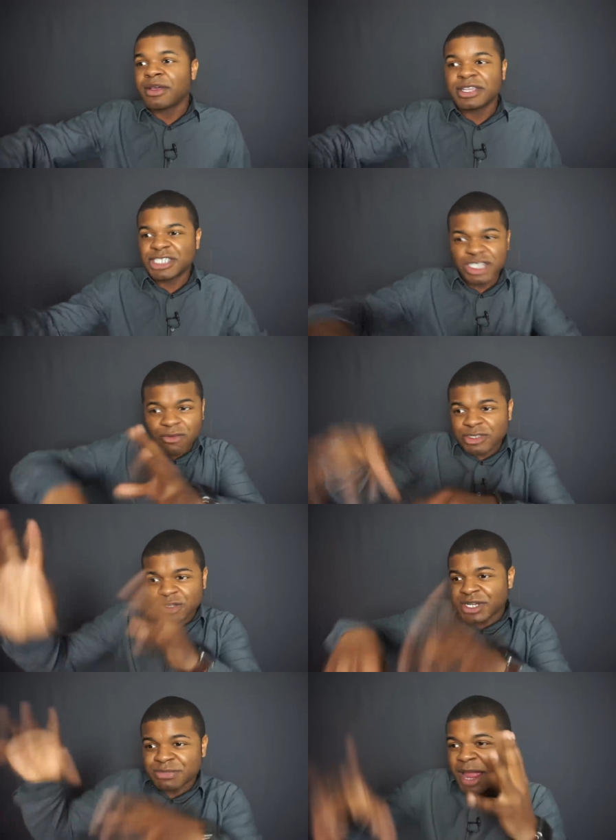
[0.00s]
shuffles
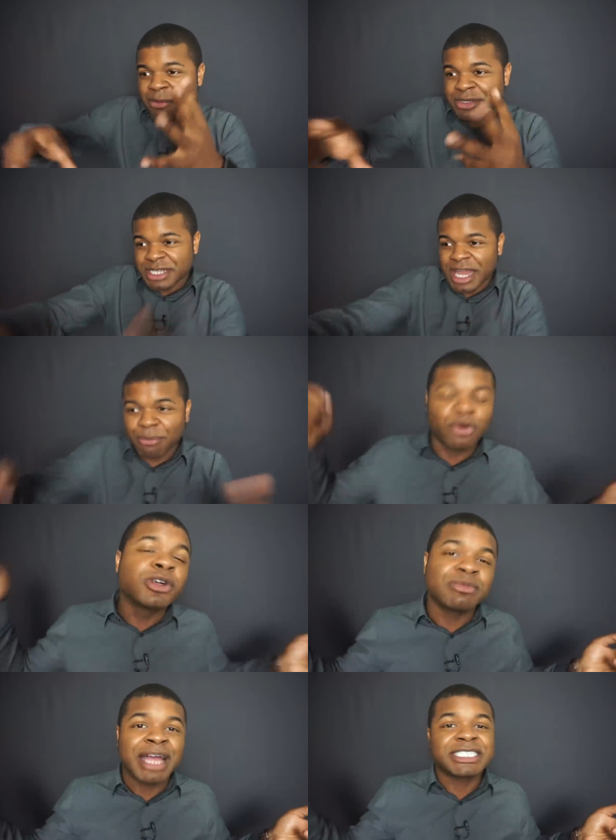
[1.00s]
through these papers and like
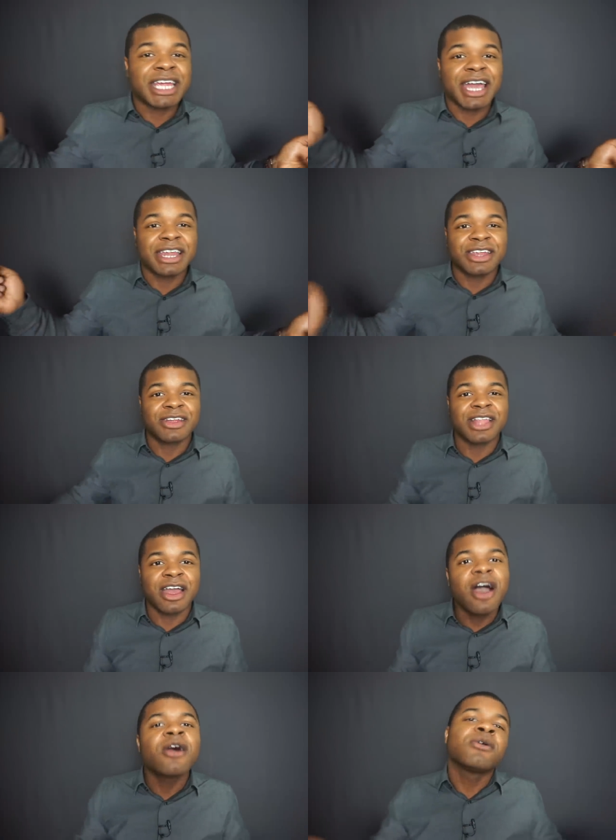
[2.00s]
pulls my check out of there and
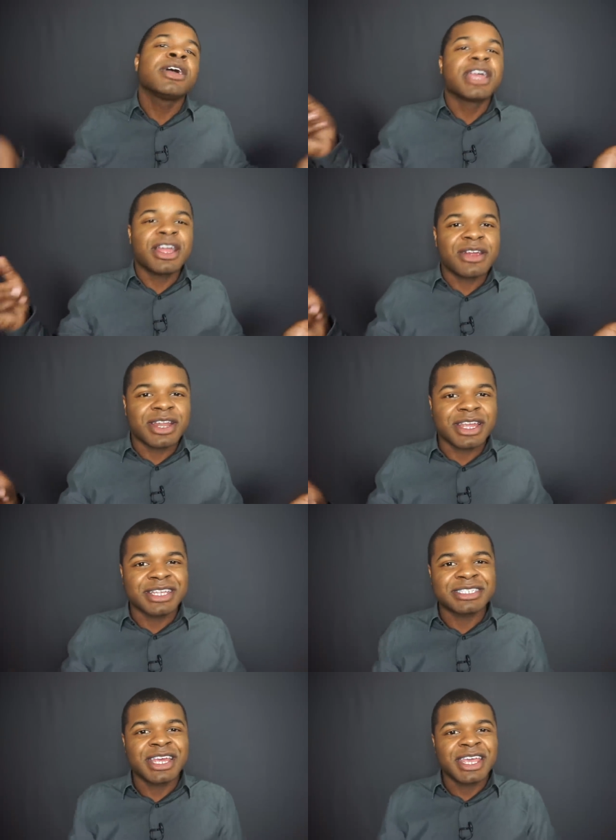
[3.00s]
like, oh, here it
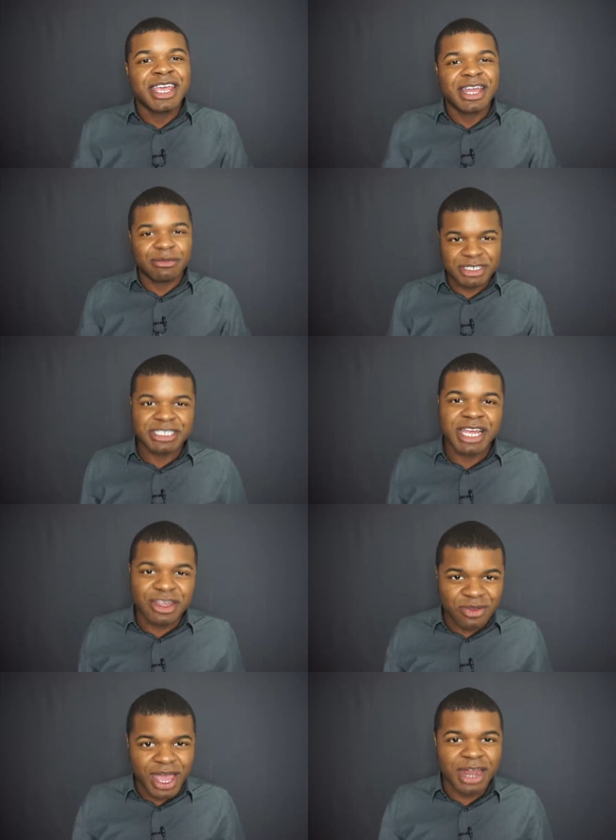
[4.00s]
is. And I'm just like,
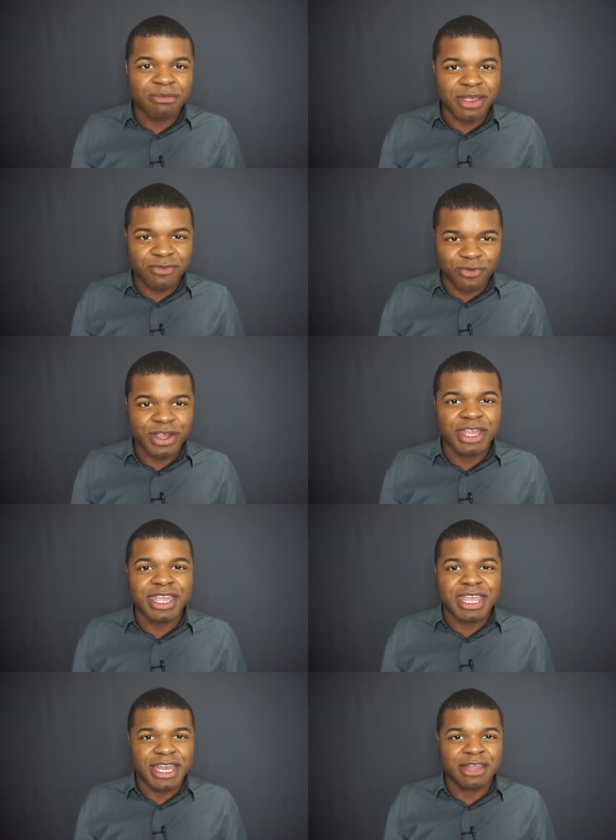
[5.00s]
you gotta be
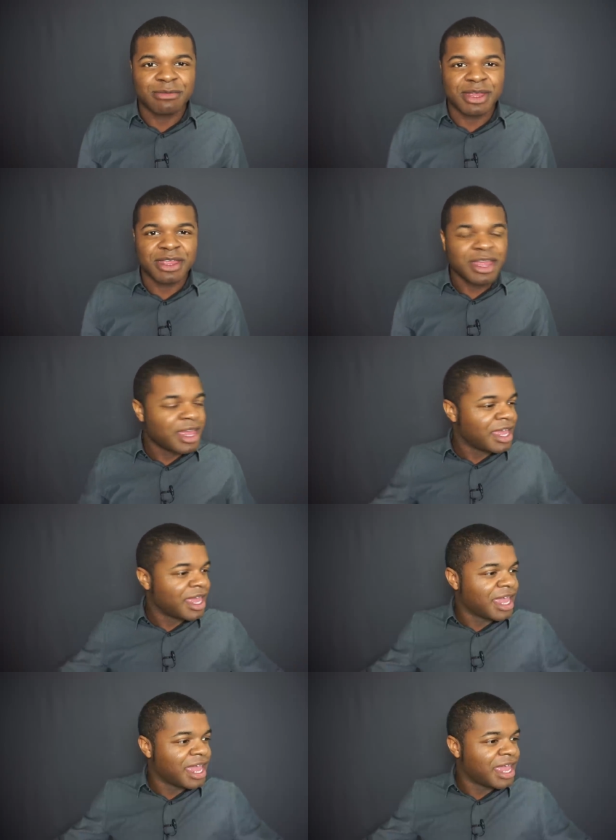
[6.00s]
freaking kidding me.
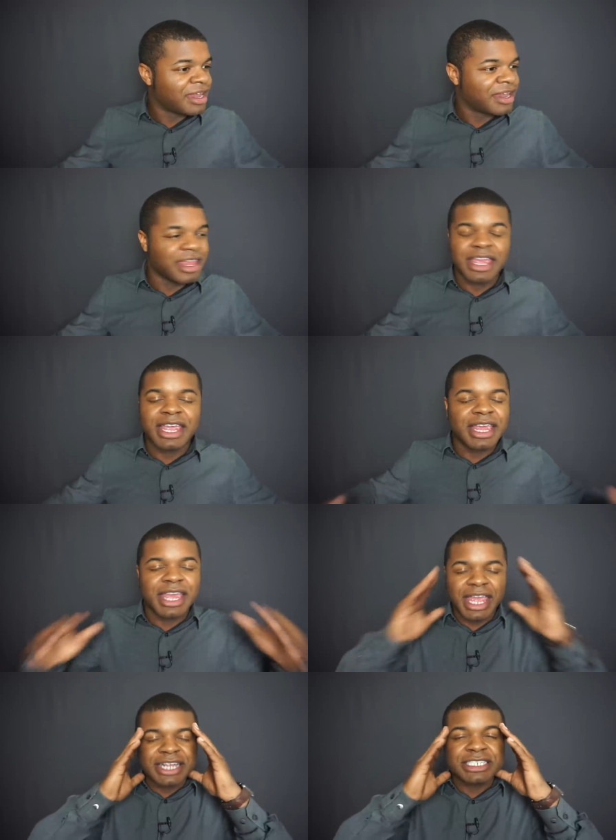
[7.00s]
It
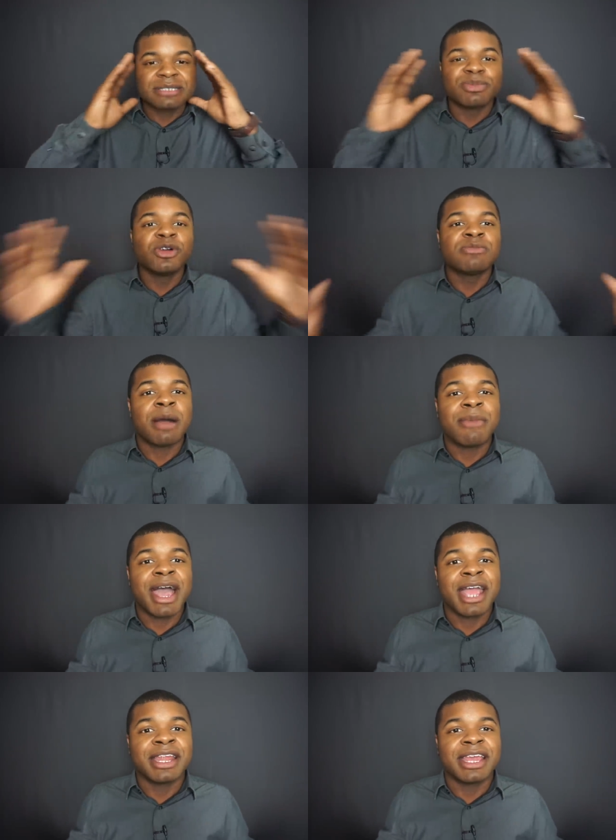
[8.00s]
it just blew my
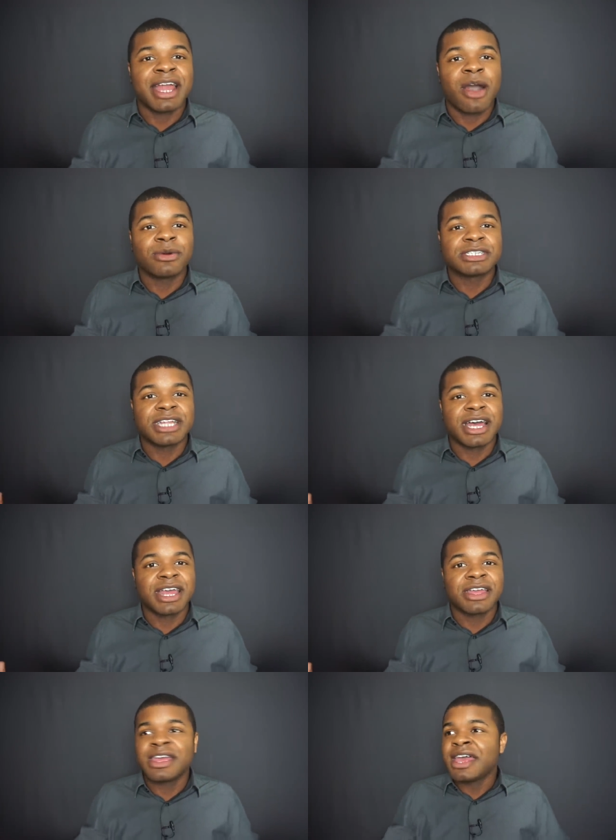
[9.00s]
mind and I was like,